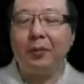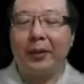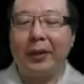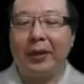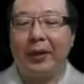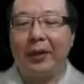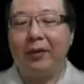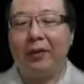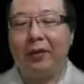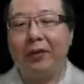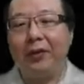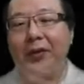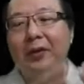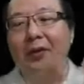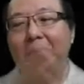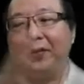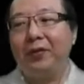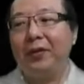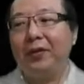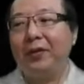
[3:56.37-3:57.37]
by all the
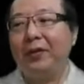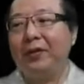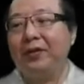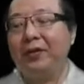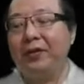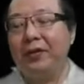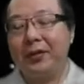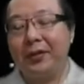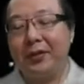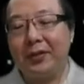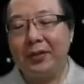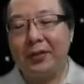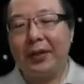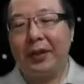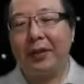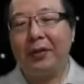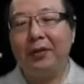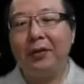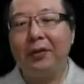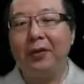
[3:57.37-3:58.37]
different districts in
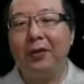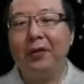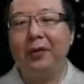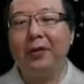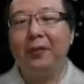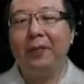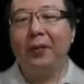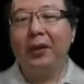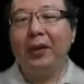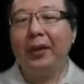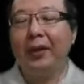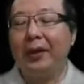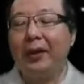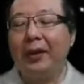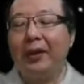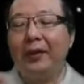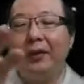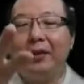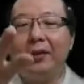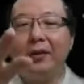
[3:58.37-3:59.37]
Selangor, and
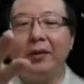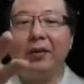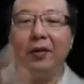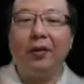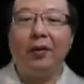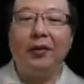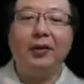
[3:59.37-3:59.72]
then all the